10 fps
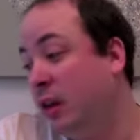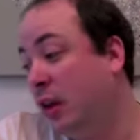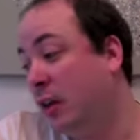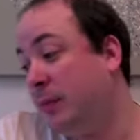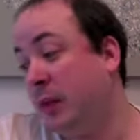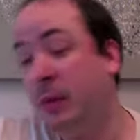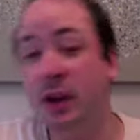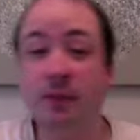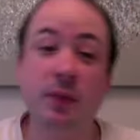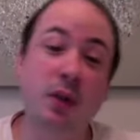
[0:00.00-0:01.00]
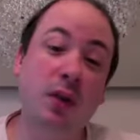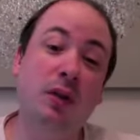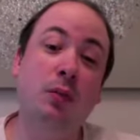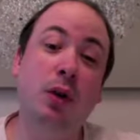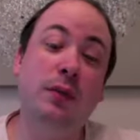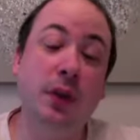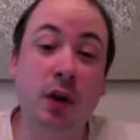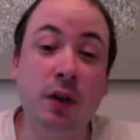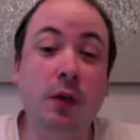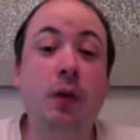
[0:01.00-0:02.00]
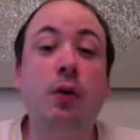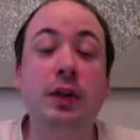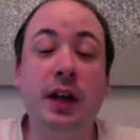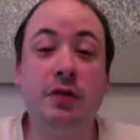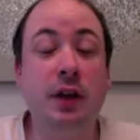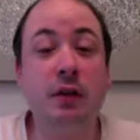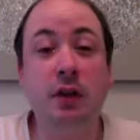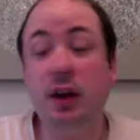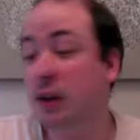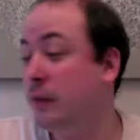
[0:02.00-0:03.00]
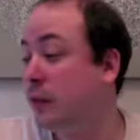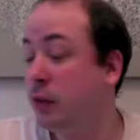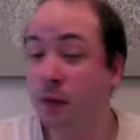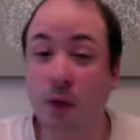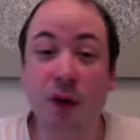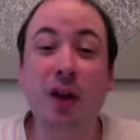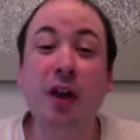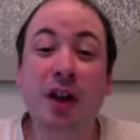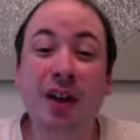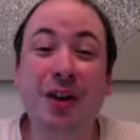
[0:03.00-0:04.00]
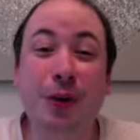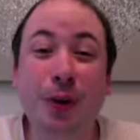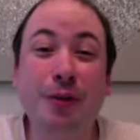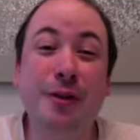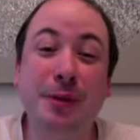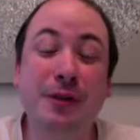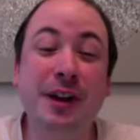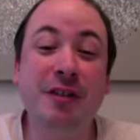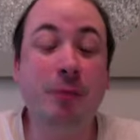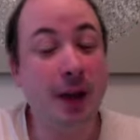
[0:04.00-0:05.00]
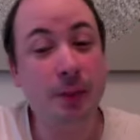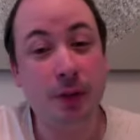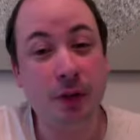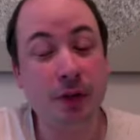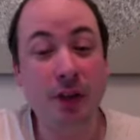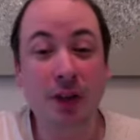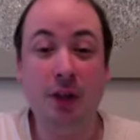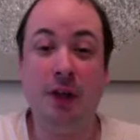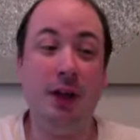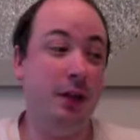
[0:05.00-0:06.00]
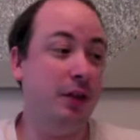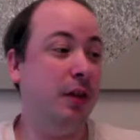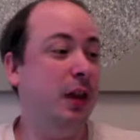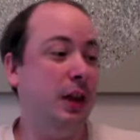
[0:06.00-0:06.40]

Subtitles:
I mean, what have you got? You've got all natural ingredients. You've got an awesome array of peppers, and